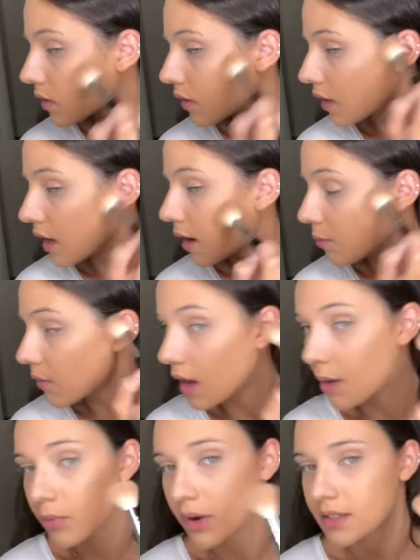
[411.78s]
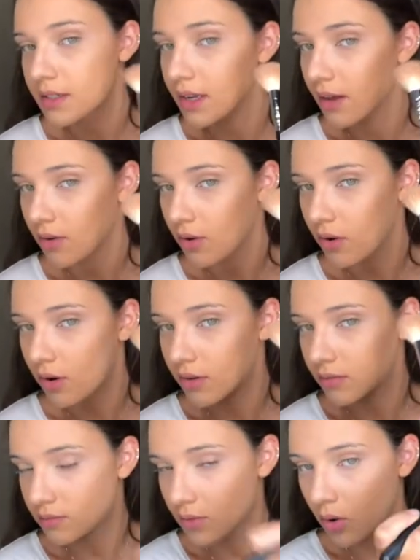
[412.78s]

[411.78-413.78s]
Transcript: And then I'm not pressing down hard.